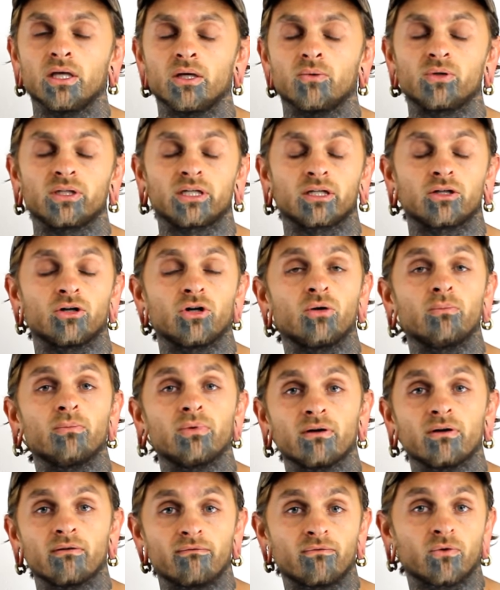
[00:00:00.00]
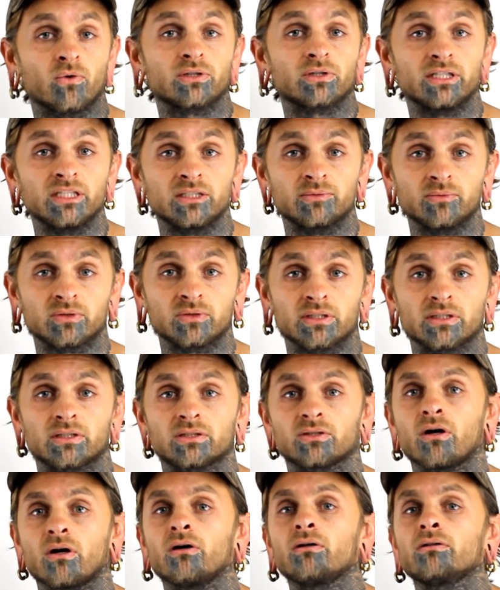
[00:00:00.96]
When you get home, four teaspoons of the
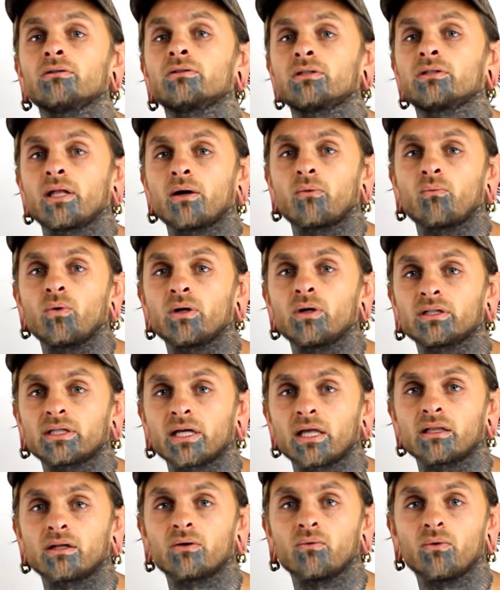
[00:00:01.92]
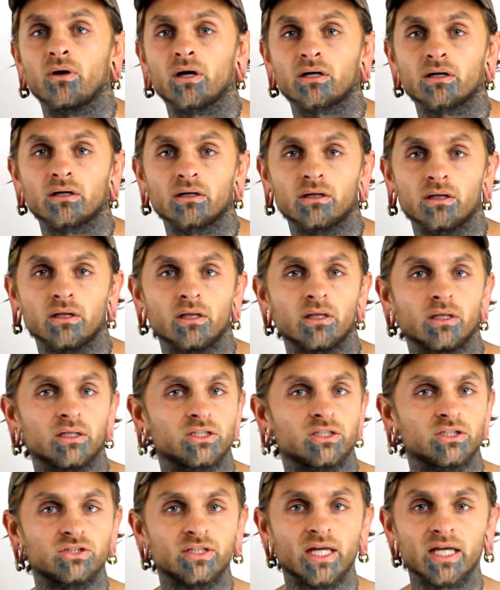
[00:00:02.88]
salt to that one gallon of water,
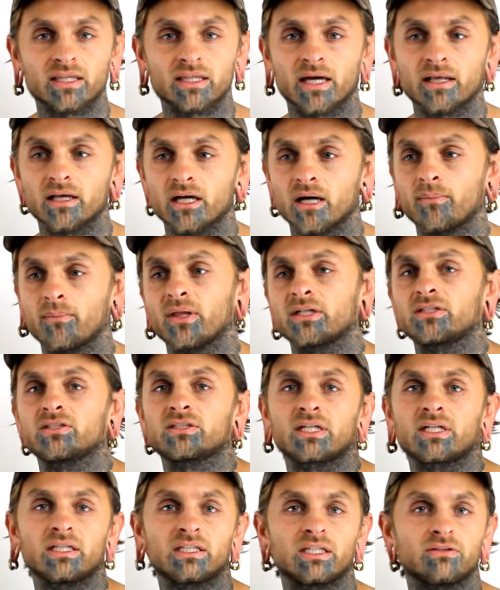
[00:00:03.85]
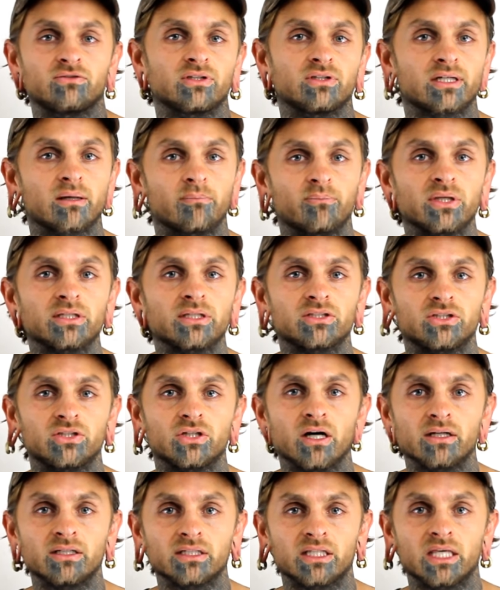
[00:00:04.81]
shake that up. That just kind of gives you like a big
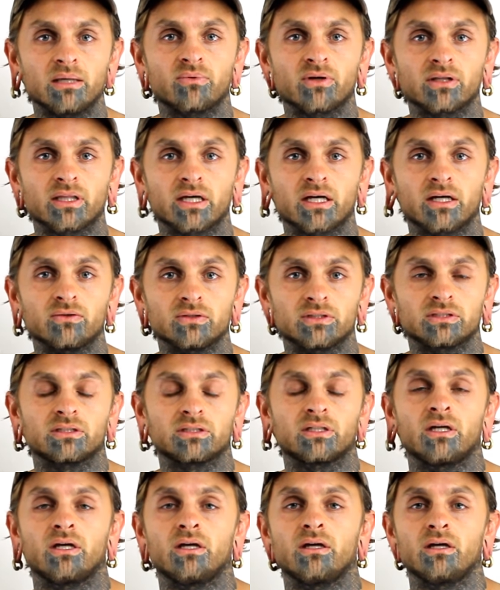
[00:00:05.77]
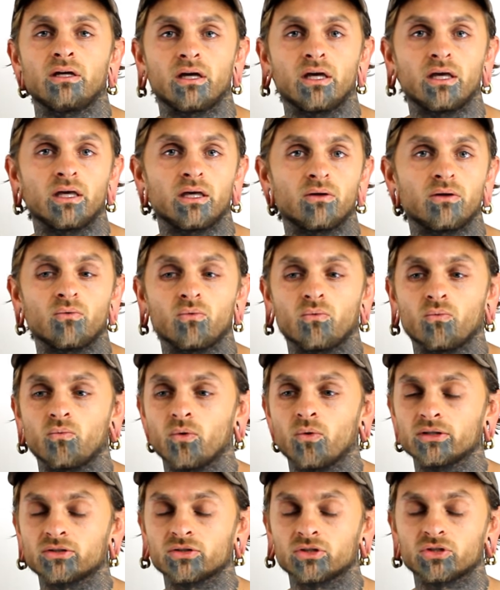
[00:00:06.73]
jug to keep around the house. And
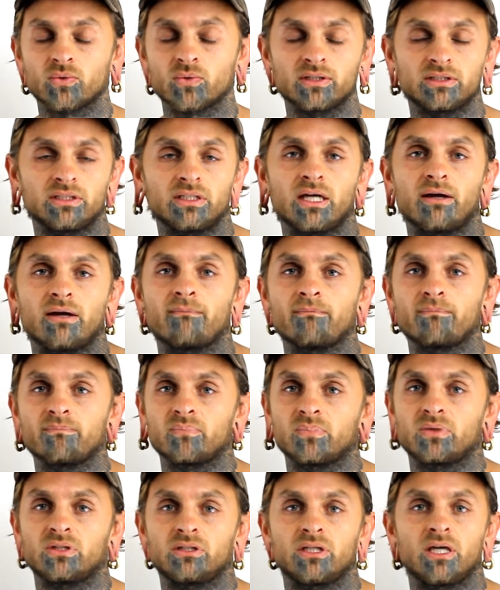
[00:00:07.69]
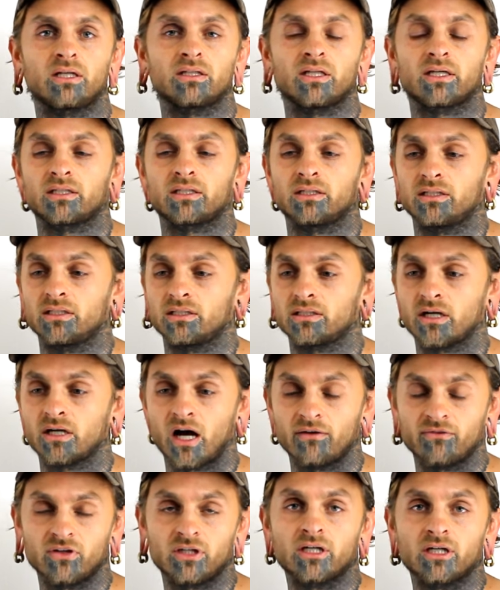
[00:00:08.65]
once or twice a day, take like a
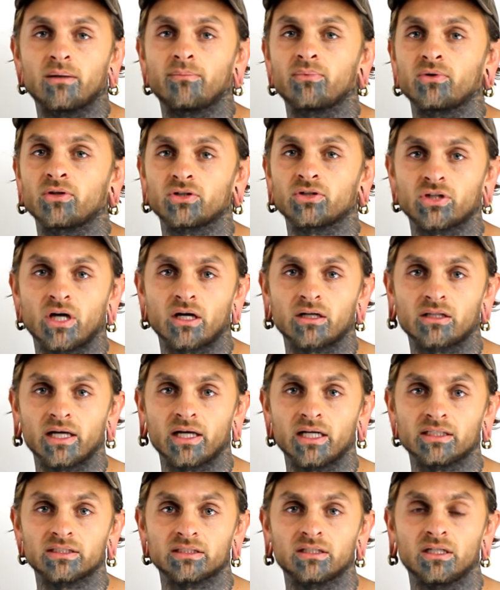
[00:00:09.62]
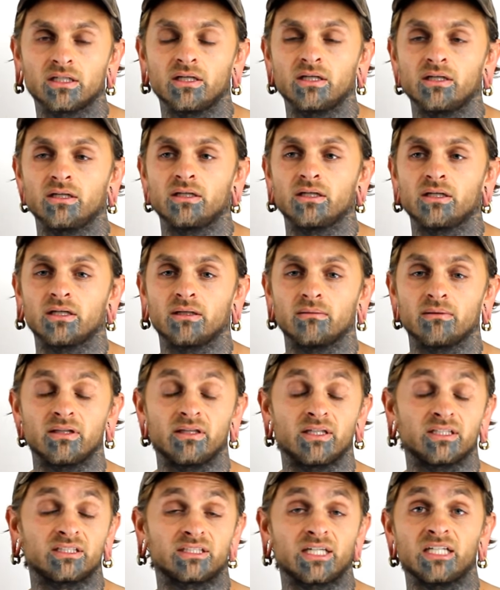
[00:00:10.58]
coffee cup or a shot glass, um,
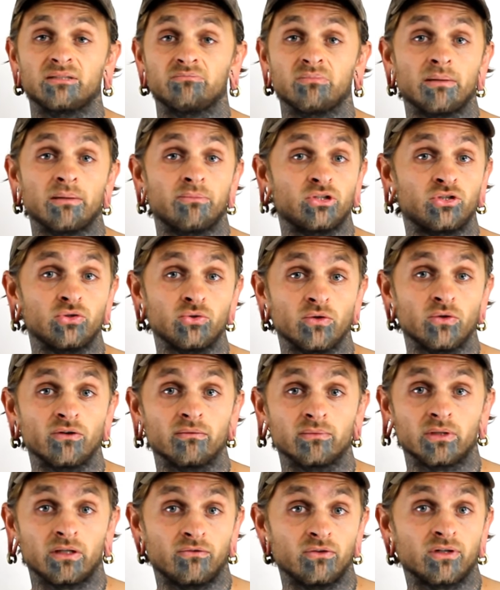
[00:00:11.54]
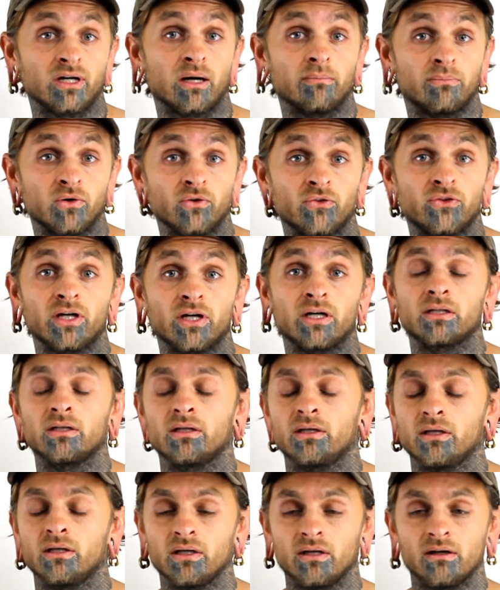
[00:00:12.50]
in this case, maybe two of them if you got both done.